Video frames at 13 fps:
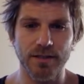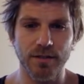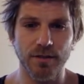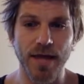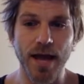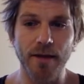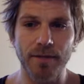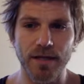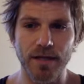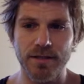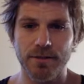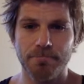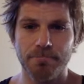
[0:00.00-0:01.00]
So that
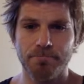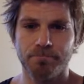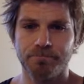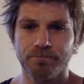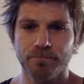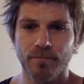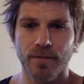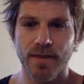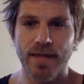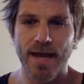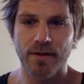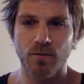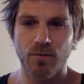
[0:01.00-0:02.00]
means
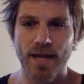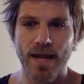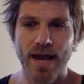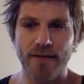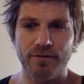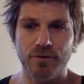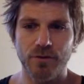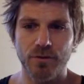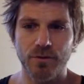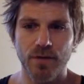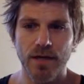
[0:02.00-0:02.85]
that we have to